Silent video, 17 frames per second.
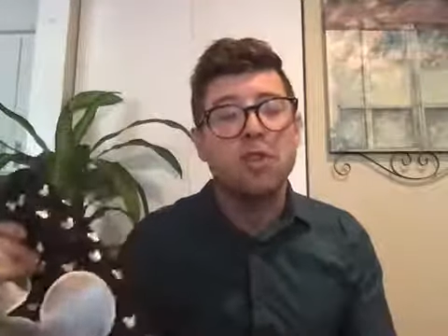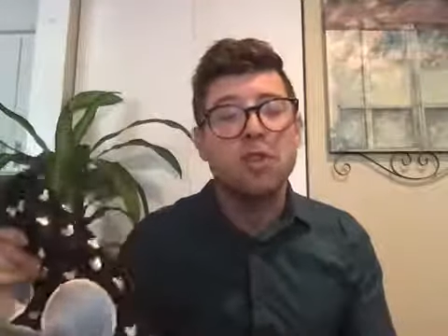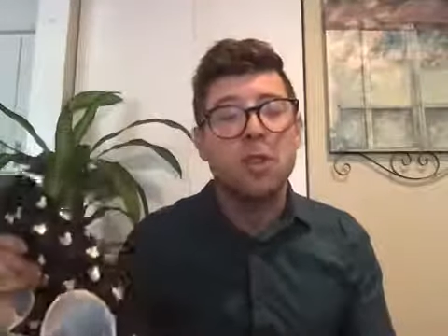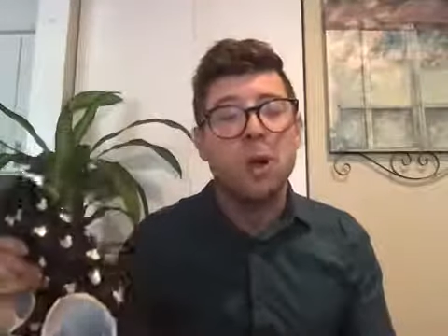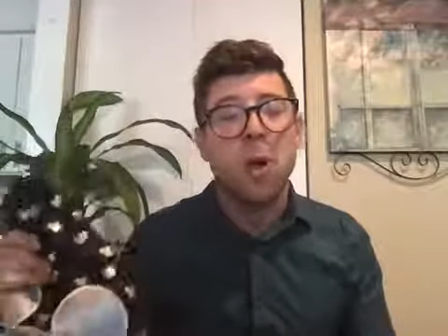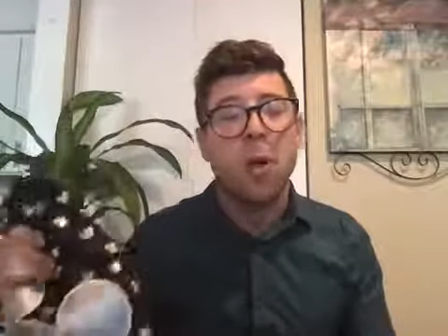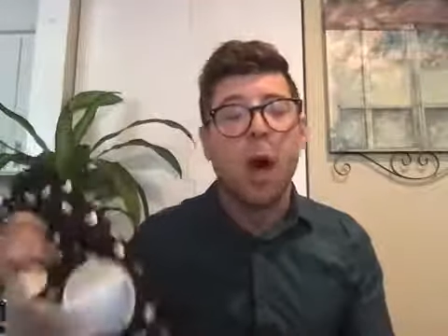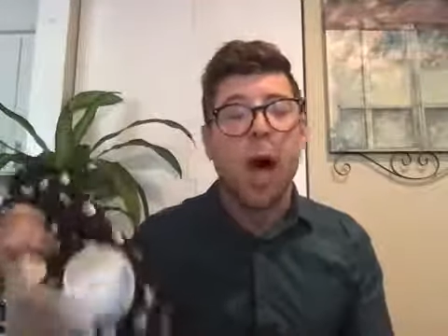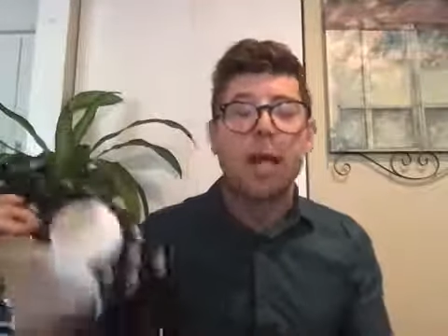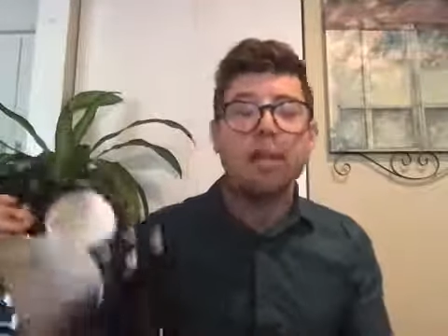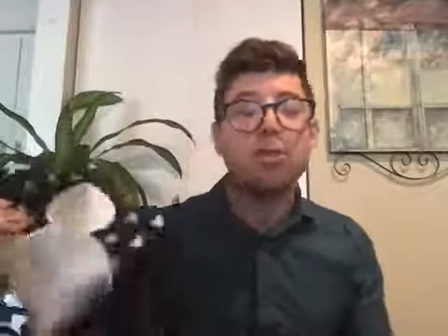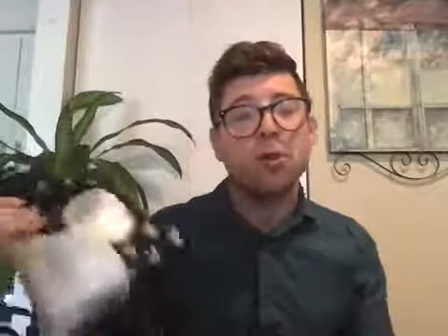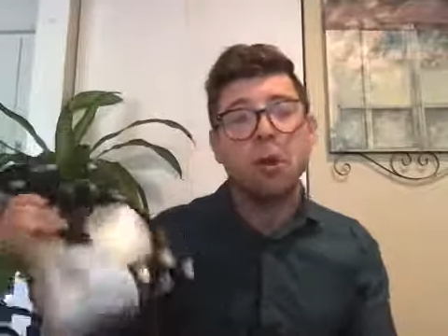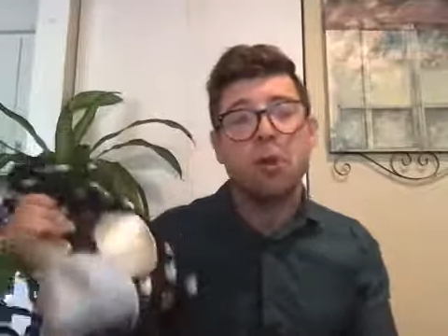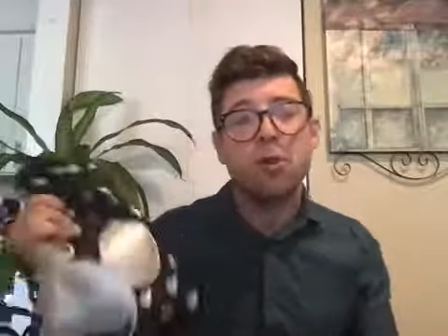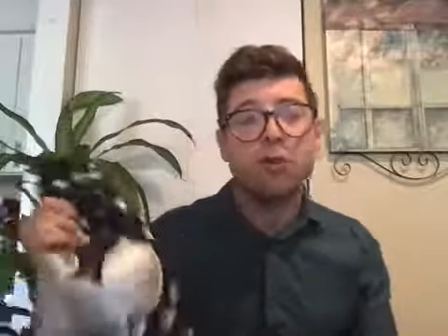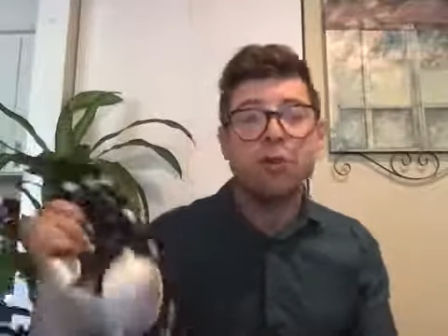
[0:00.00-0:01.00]
so I
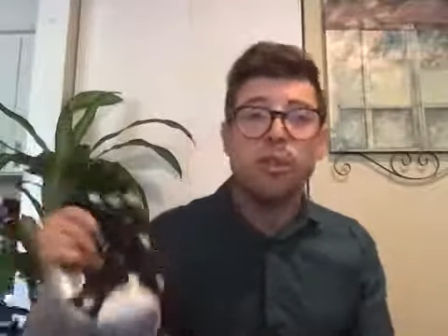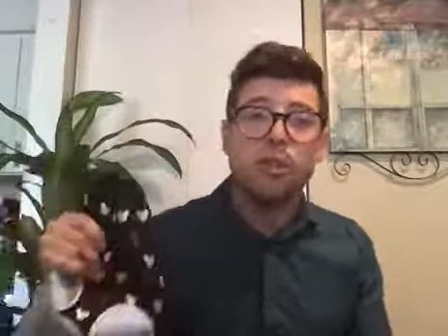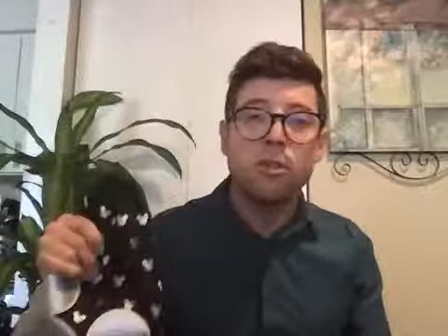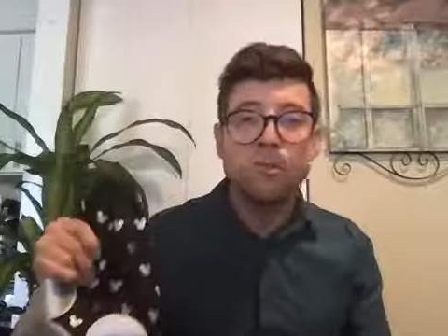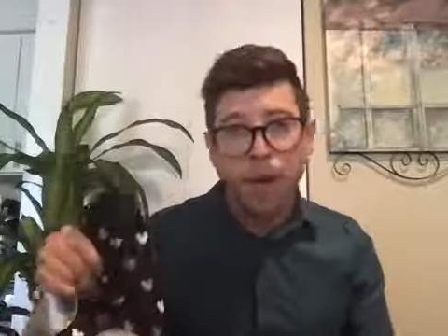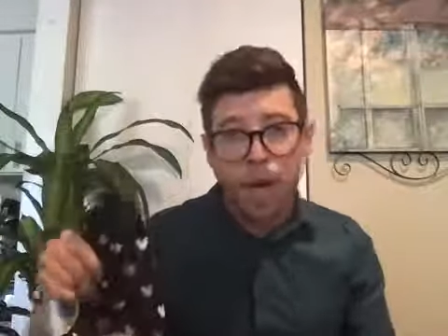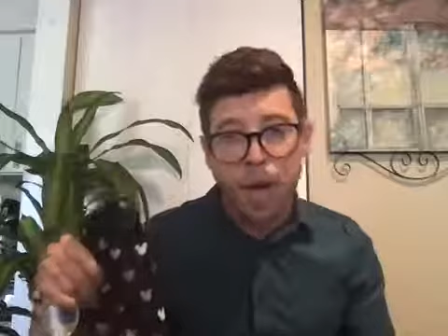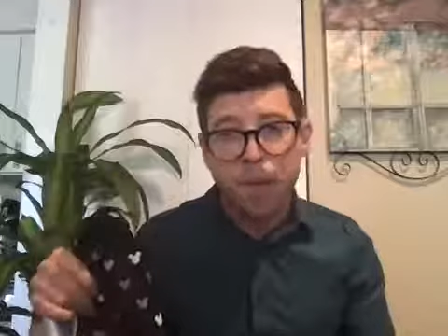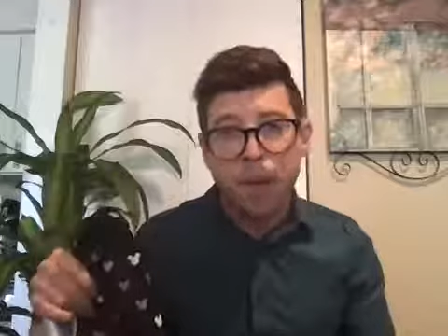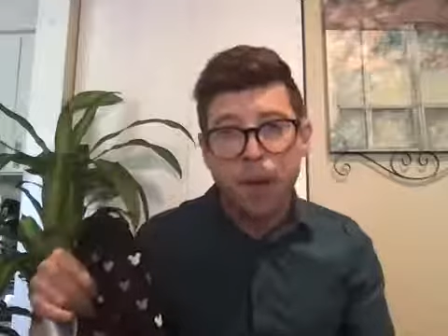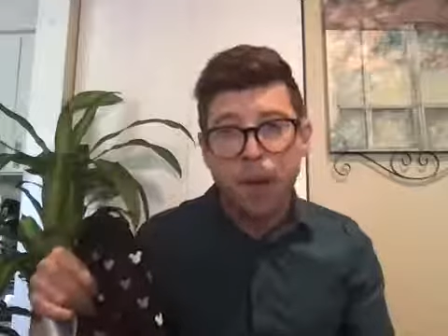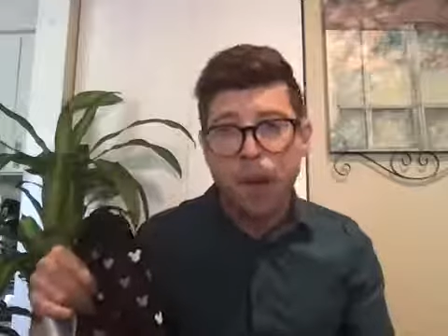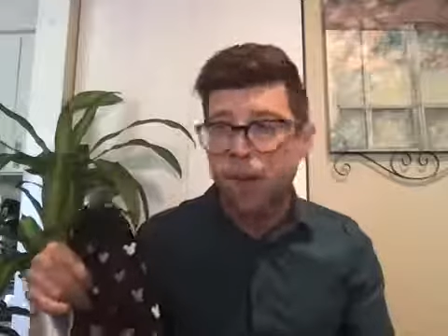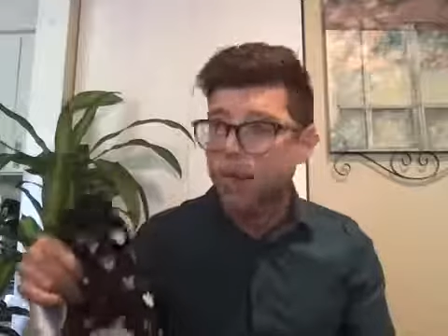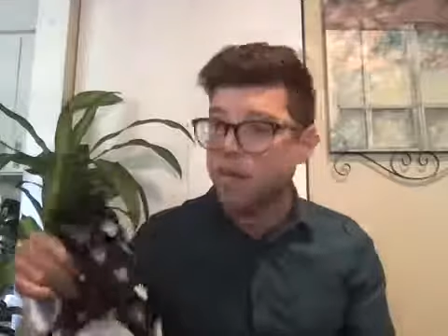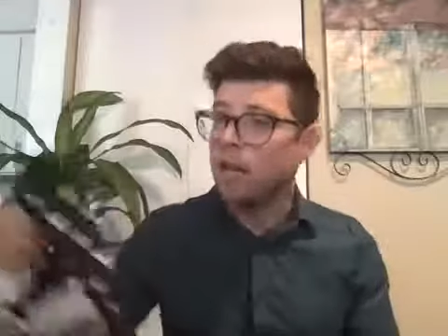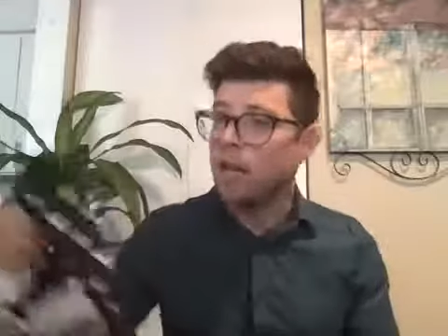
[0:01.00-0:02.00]
chose this
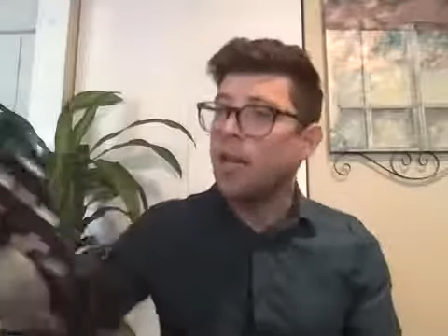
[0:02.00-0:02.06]
backpack.